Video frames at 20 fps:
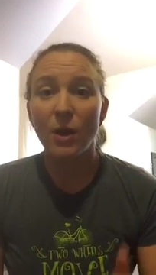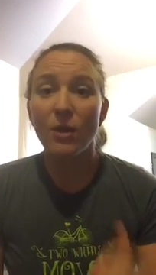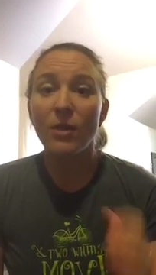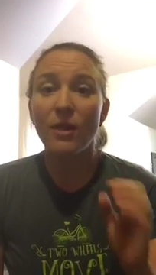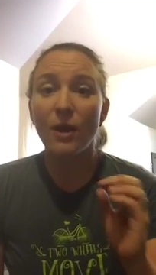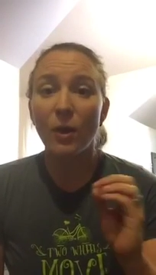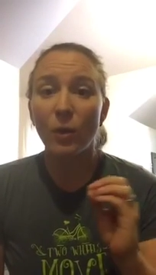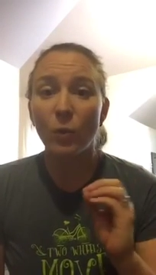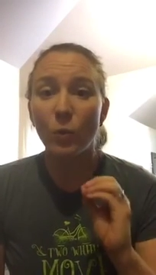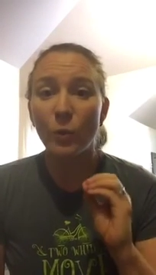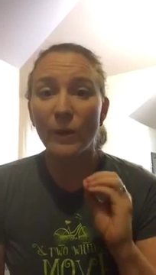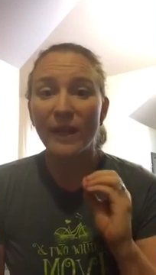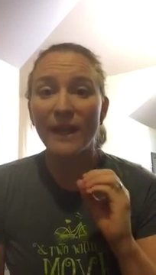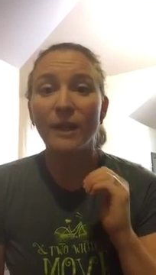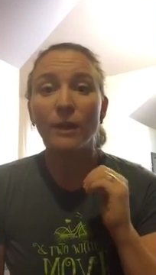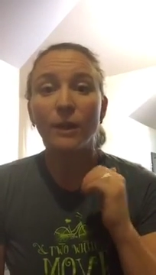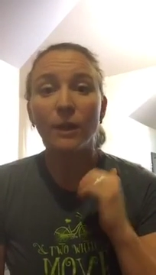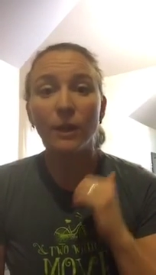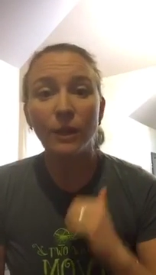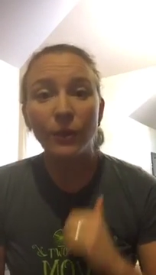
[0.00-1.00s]
that we
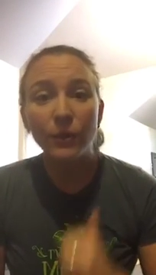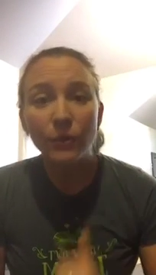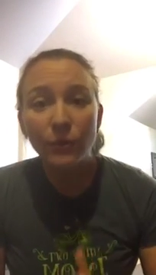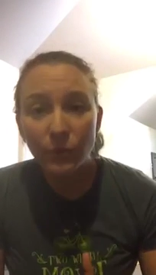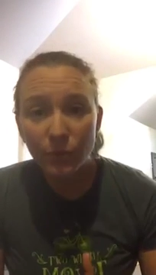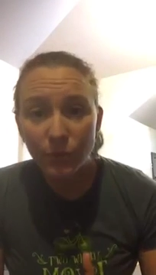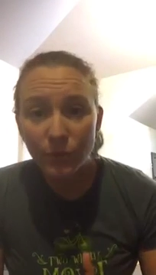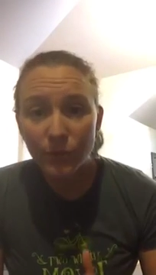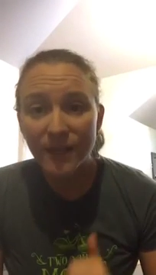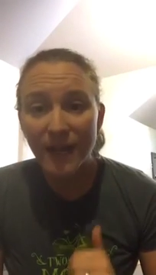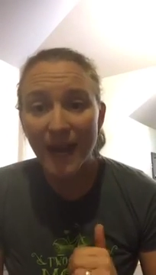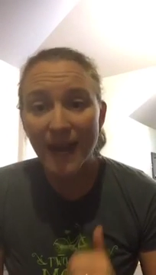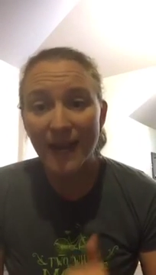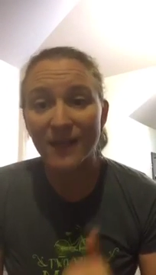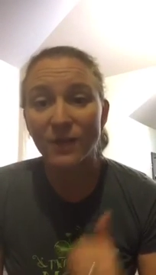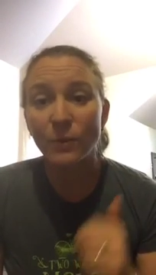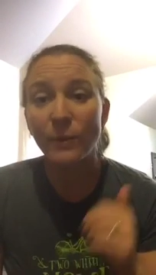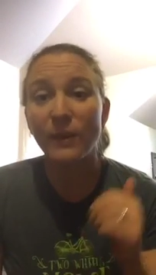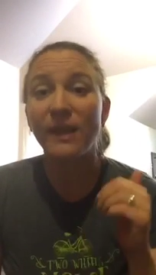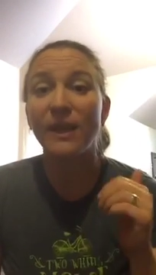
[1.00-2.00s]
lose
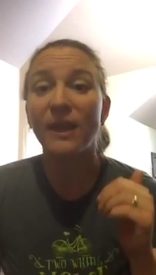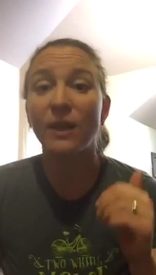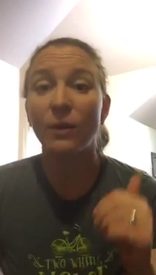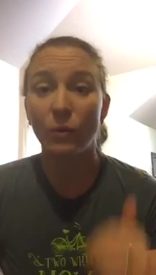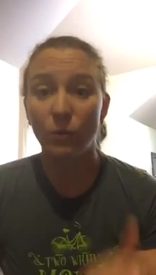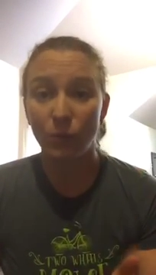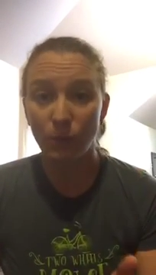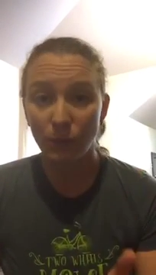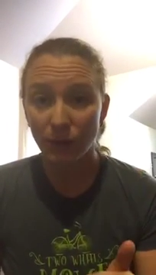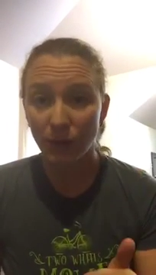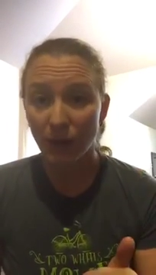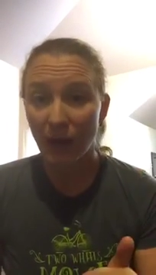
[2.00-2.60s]
as we get older.